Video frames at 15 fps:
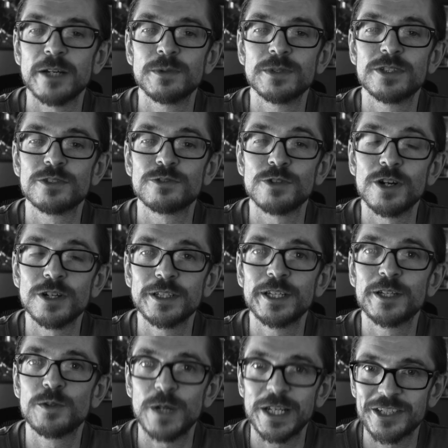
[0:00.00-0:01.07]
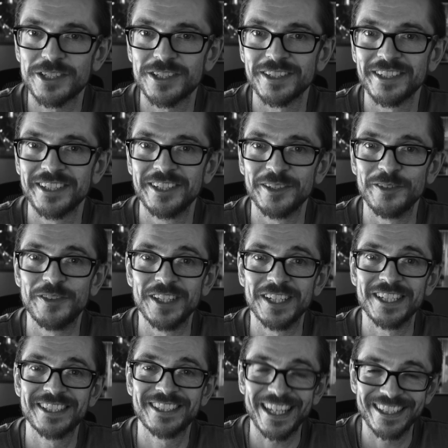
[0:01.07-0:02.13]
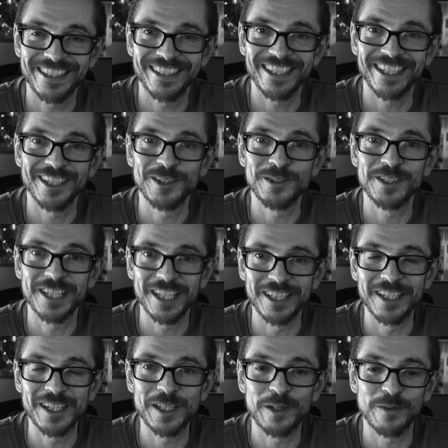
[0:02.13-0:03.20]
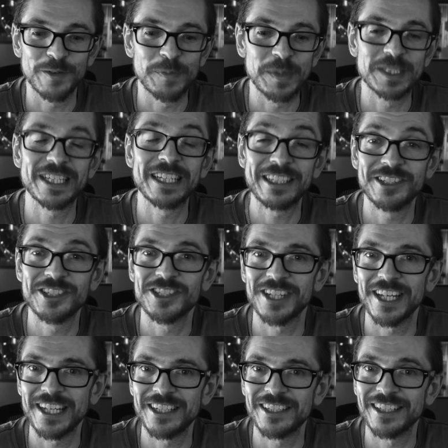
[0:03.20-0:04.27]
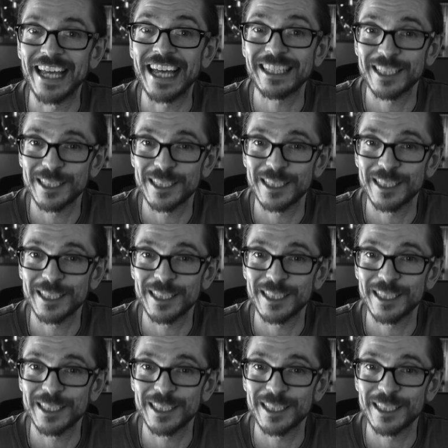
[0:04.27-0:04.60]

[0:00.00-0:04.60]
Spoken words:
I would strongly question the necessity and utility of a percentage change that